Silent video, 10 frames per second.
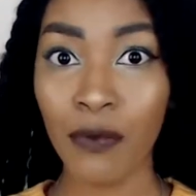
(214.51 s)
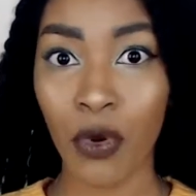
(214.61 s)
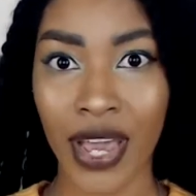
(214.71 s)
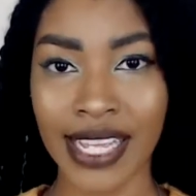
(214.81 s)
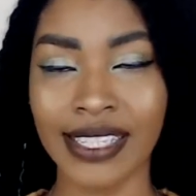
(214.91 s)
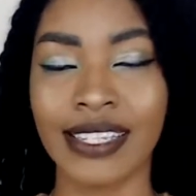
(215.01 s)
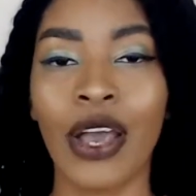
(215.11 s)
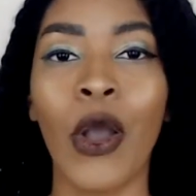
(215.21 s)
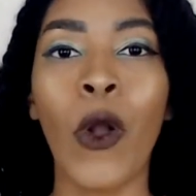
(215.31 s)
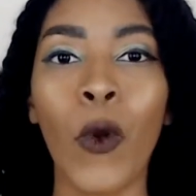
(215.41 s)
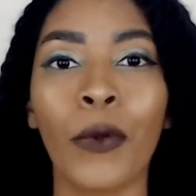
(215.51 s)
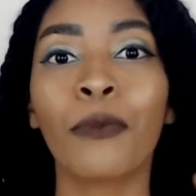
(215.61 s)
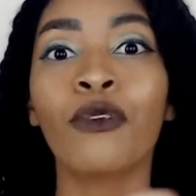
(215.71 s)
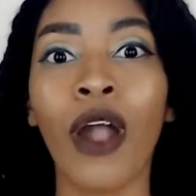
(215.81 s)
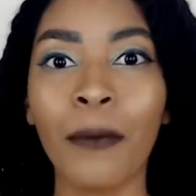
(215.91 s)
point or
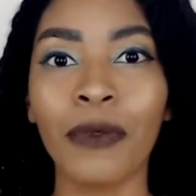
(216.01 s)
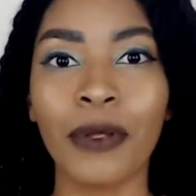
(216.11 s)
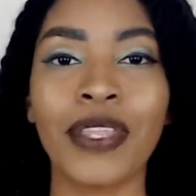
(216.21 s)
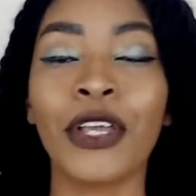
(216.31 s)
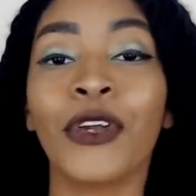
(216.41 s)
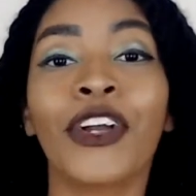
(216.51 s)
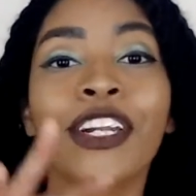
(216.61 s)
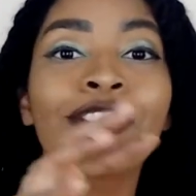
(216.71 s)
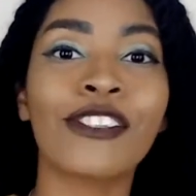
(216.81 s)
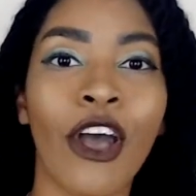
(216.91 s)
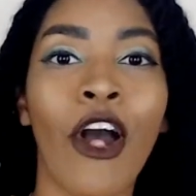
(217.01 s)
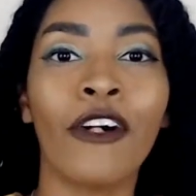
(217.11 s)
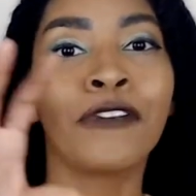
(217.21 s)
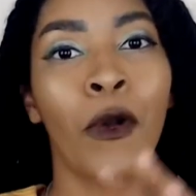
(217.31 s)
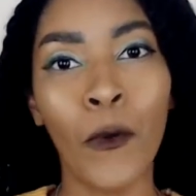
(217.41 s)
problem that you're gonna
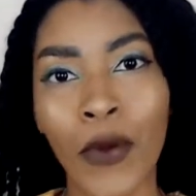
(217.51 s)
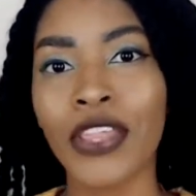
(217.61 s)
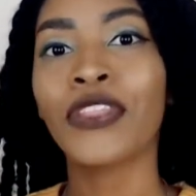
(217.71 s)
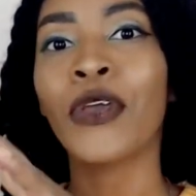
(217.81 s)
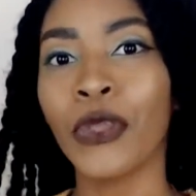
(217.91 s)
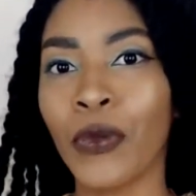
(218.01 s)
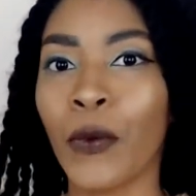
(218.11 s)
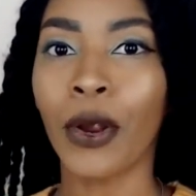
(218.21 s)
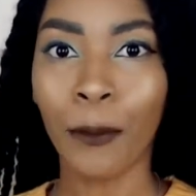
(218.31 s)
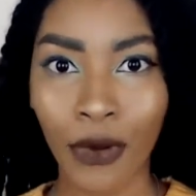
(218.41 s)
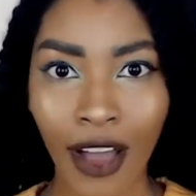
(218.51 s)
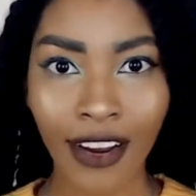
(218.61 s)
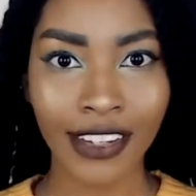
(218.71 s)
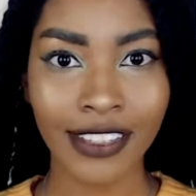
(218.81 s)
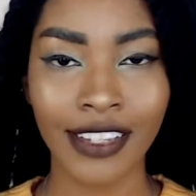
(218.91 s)
solve with your
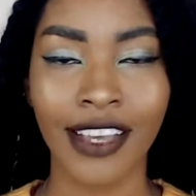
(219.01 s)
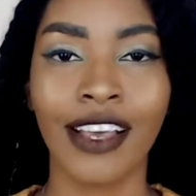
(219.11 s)
product.